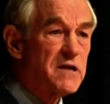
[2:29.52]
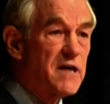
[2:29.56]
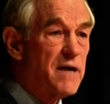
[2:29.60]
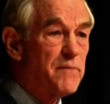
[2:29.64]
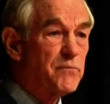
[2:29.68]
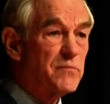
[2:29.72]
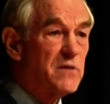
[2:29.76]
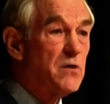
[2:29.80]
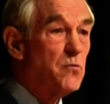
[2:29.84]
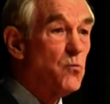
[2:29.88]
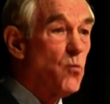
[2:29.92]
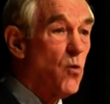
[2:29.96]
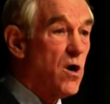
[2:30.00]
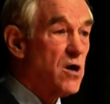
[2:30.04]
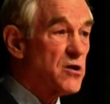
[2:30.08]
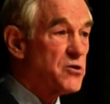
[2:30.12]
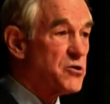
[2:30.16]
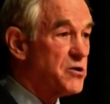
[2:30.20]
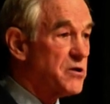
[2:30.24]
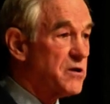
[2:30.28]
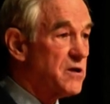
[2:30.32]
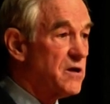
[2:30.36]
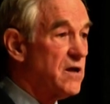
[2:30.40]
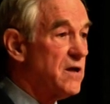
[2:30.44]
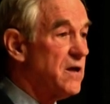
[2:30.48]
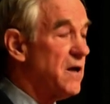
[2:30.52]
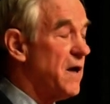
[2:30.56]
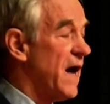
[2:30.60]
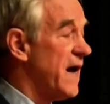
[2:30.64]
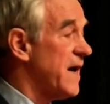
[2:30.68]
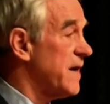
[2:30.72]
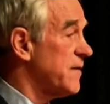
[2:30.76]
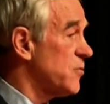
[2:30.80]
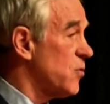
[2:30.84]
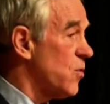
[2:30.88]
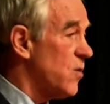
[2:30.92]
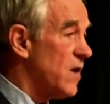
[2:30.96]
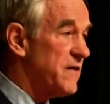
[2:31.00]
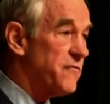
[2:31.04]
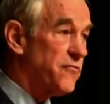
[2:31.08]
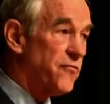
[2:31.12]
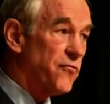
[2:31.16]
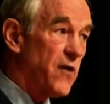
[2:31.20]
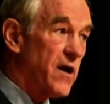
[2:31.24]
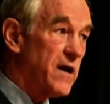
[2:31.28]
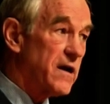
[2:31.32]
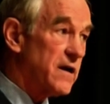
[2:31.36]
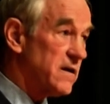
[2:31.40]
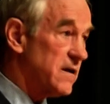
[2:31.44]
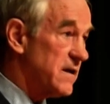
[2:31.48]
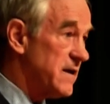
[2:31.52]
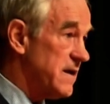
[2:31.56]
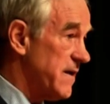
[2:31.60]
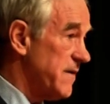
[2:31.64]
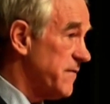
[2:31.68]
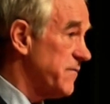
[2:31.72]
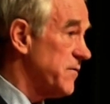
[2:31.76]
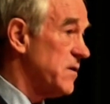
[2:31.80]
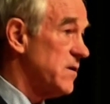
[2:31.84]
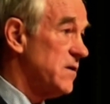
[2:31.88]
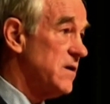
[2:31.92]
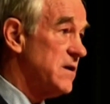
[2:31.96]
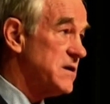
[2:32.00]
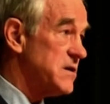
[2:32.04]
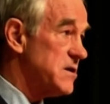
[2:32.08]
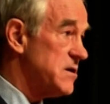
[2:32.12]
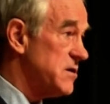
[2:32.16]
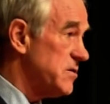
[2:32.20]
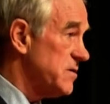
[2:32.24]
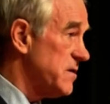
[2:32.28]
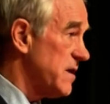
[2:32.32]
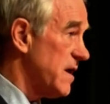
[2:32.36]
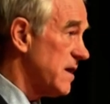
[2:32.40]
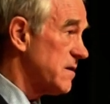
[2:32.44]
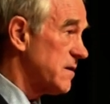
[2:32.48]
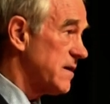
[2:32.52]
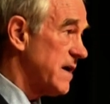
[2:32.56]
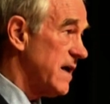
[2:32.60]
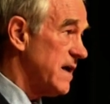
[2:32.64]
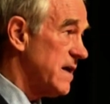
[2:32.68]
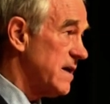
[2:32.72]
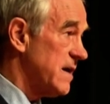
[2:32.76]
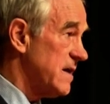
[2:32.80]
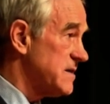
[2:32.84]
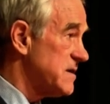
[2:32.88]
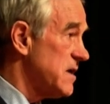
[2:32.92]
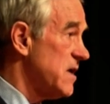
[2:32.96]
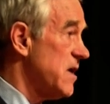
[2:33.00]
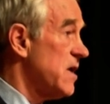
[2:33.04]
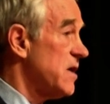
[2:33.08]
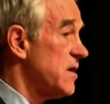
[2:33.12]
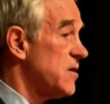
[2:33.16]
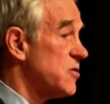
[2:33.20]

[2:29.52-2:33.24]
attempt in Washington, and quite frankly, if you listen to the other candidates,